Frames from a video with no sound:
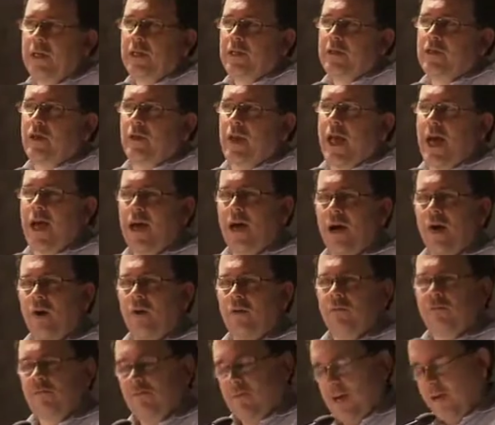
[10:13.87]
So
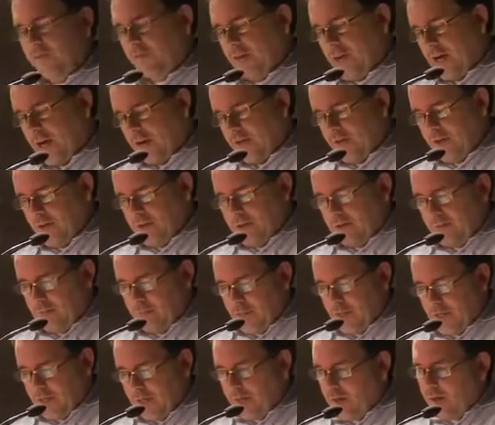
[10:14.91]
now, after having
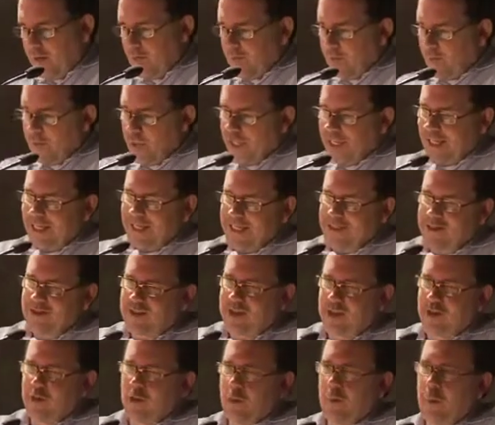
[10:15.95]
being in a
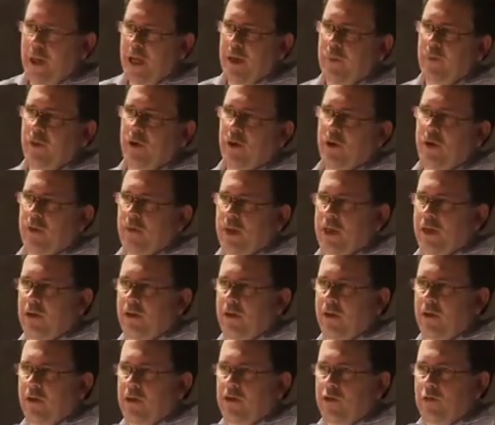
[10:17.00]
single paper, albeit a
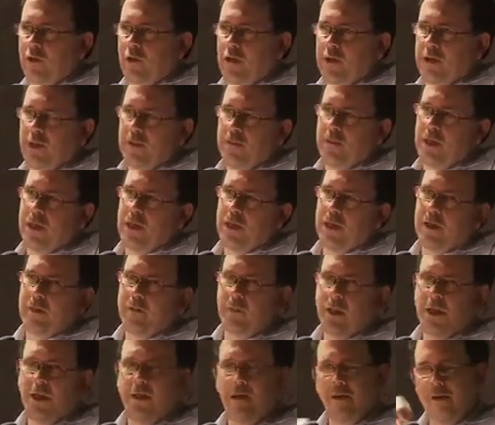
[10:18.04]
large one, and being in a
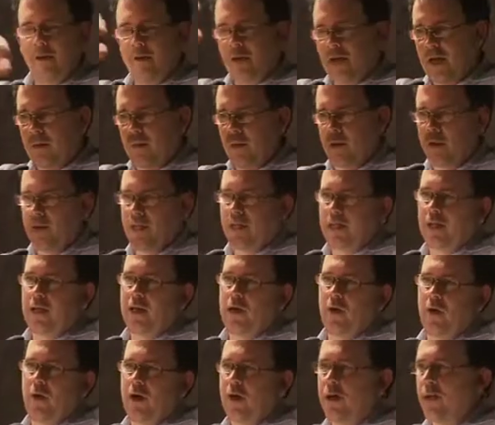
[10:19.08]
big conglomerate like
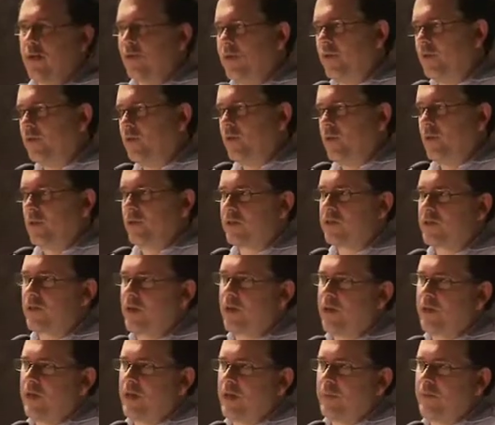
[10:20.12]
AOL, and then doing a
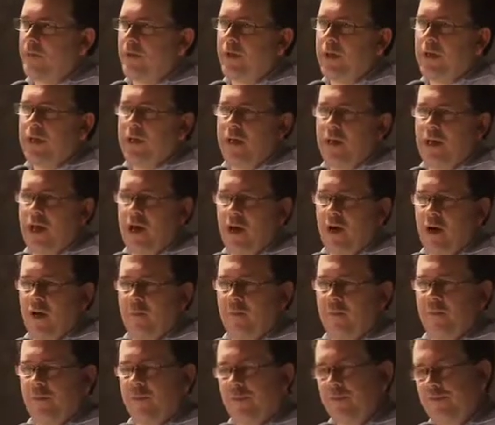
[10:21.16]
startup, now
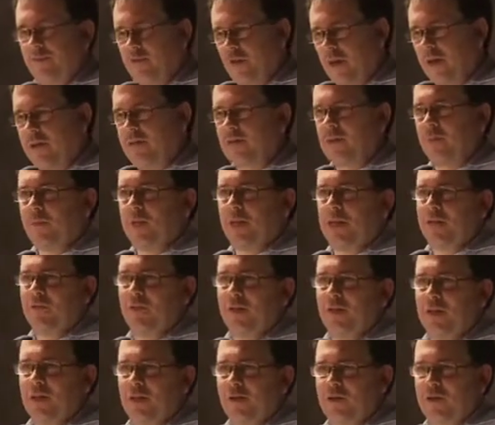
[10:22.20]
I'm trying
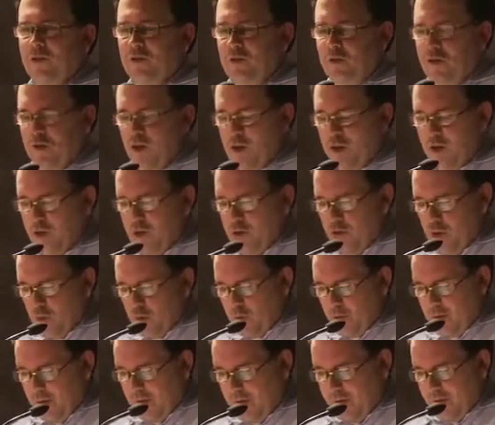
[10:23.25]
something it's another
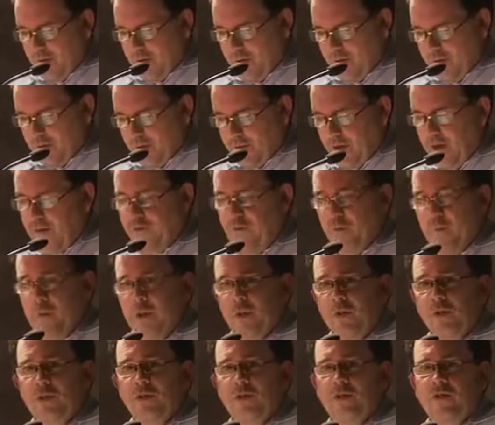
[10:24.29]
new thing for me,
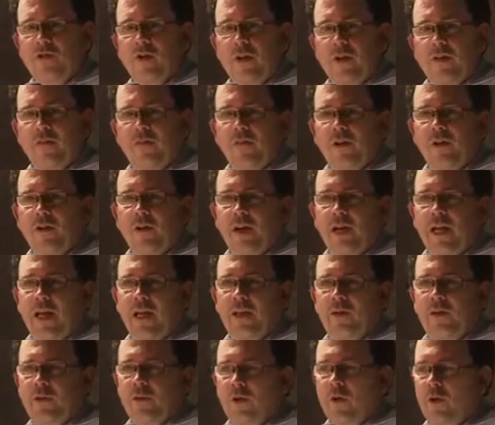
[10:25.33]
which is trying to figure out how
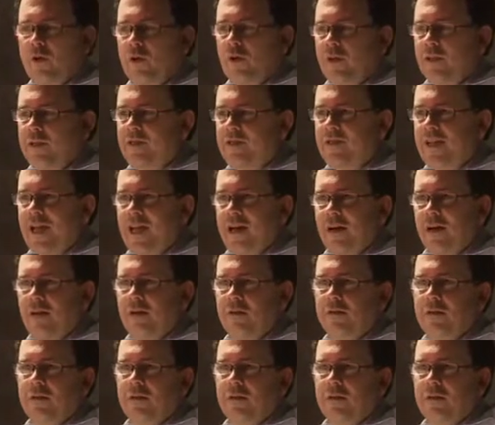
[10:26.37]
to do local at scale.